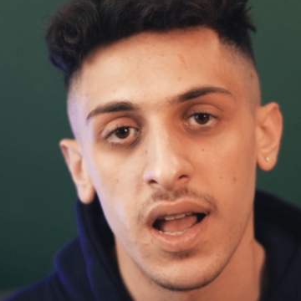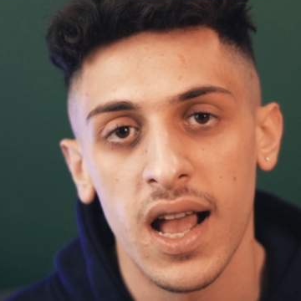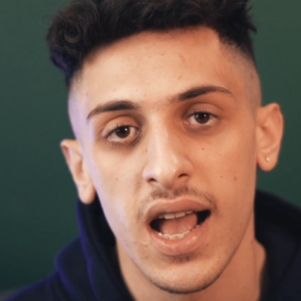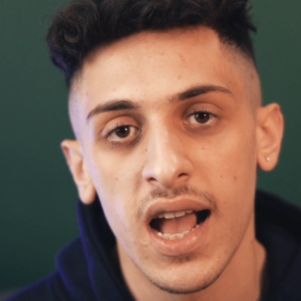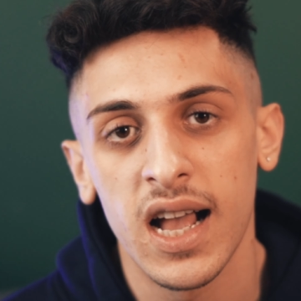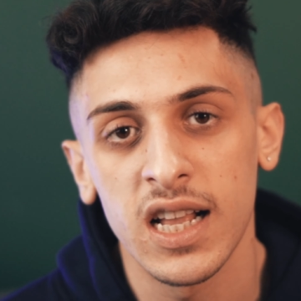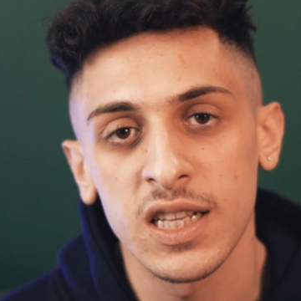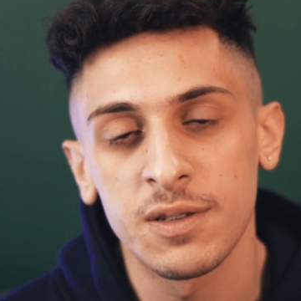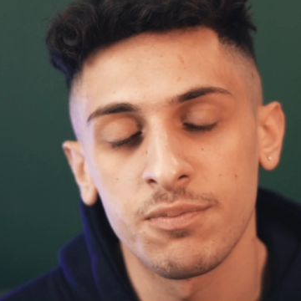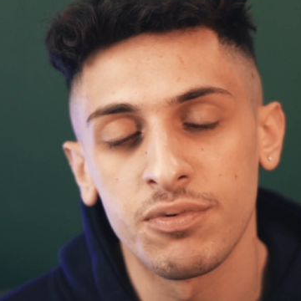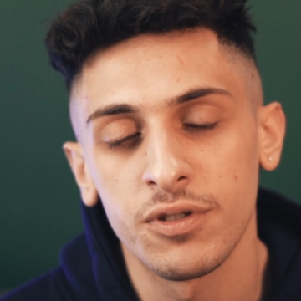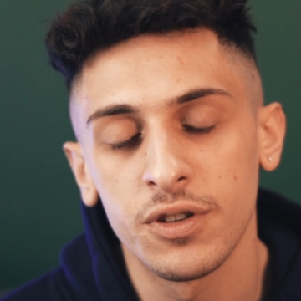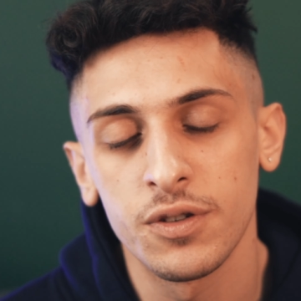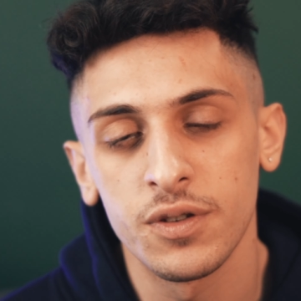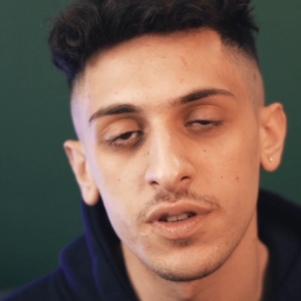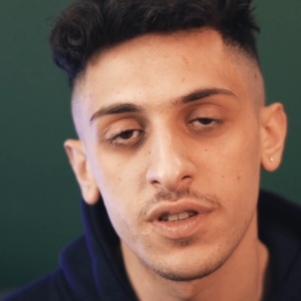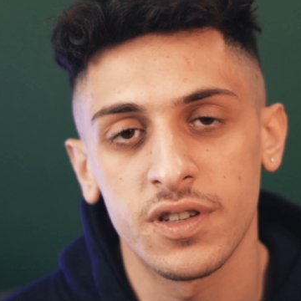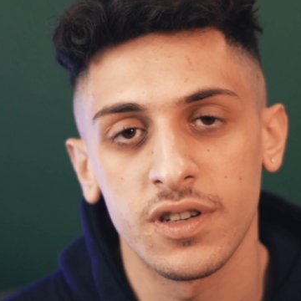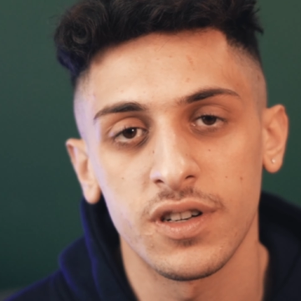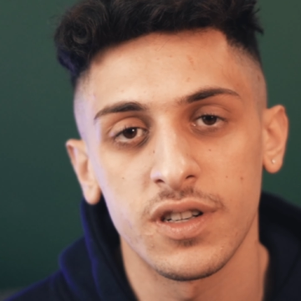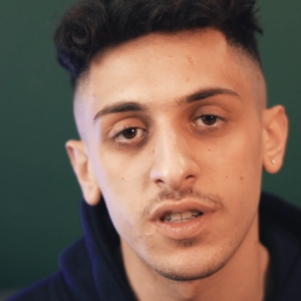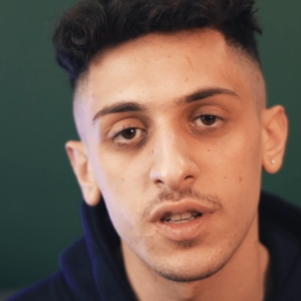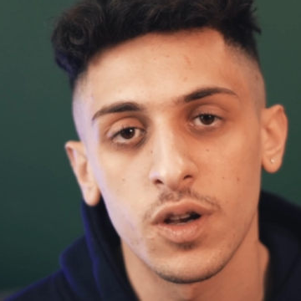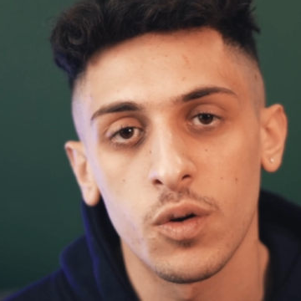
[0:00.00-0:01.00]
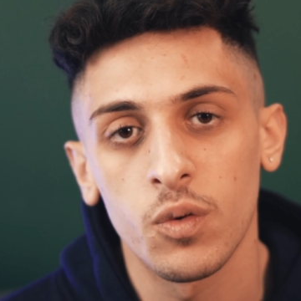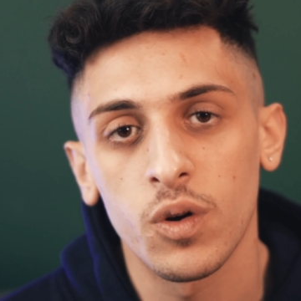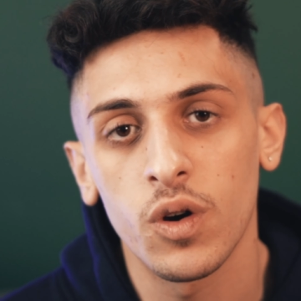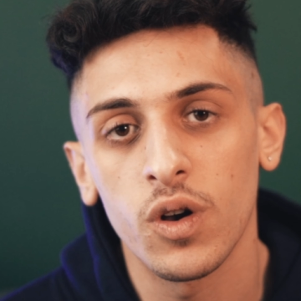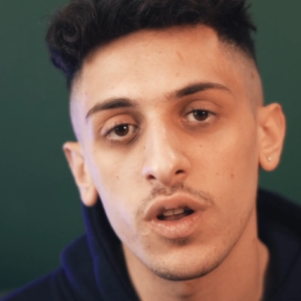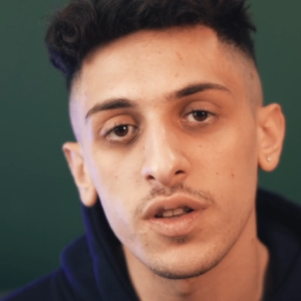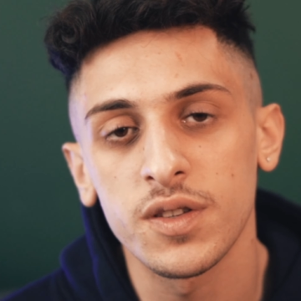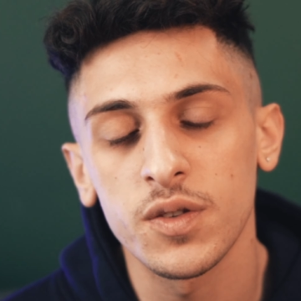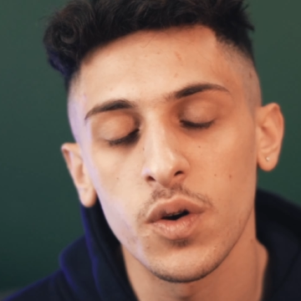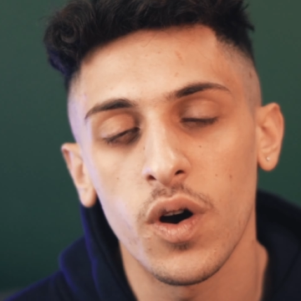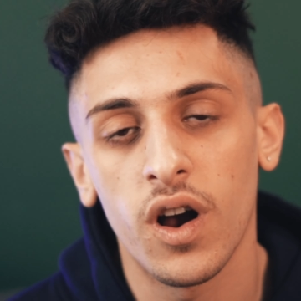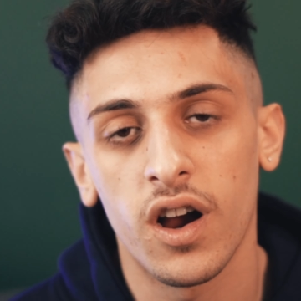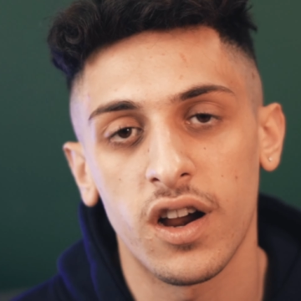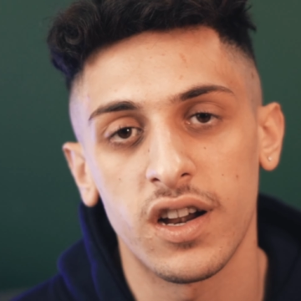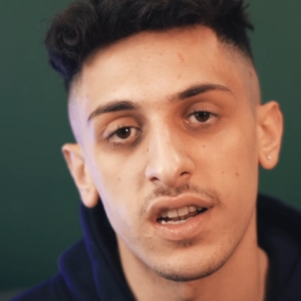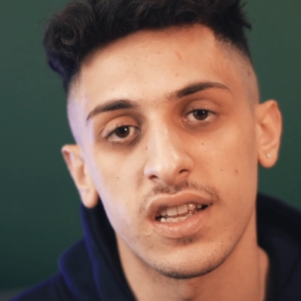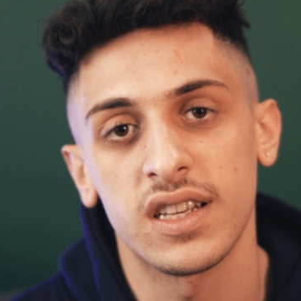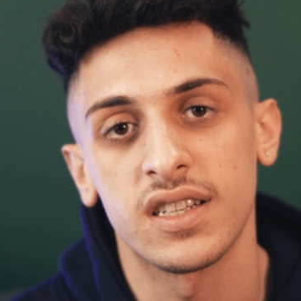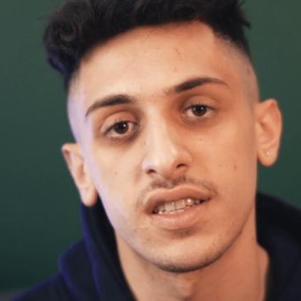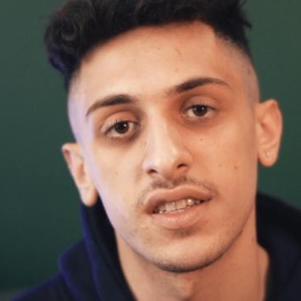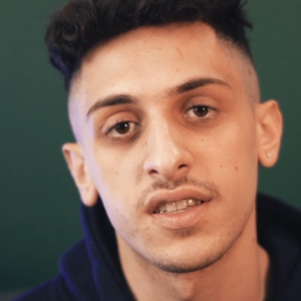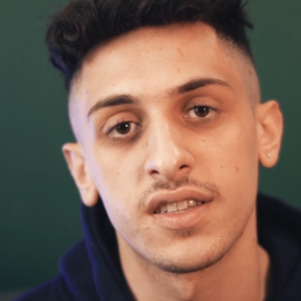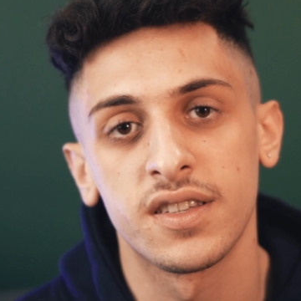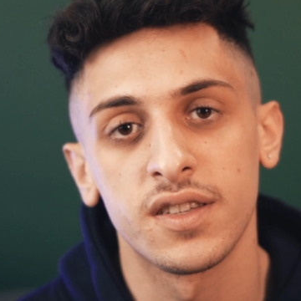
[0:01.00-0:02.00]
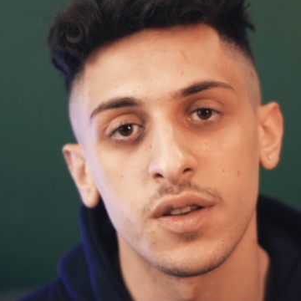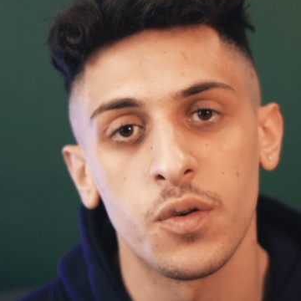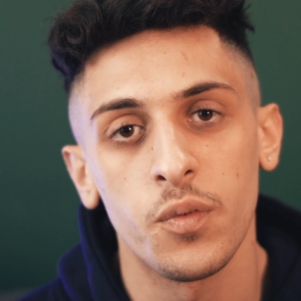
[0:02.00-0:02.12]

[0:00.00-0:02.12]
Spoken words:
As producers, we're also artists.